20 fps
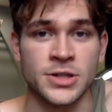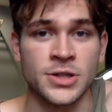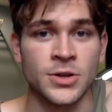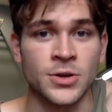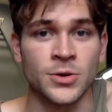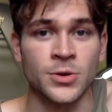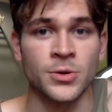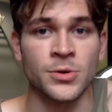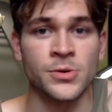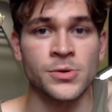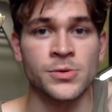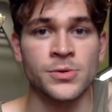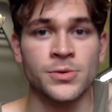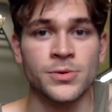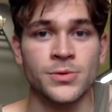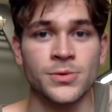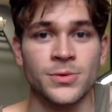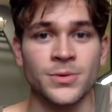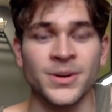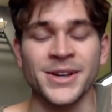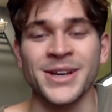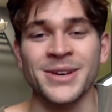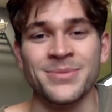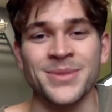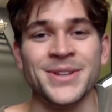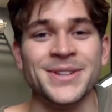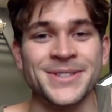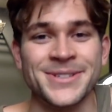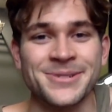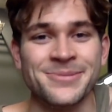to you what he
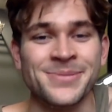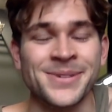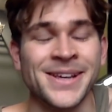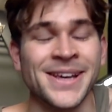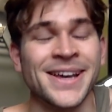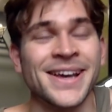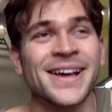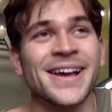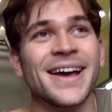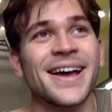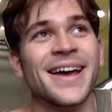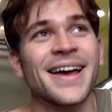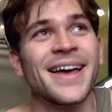means to me.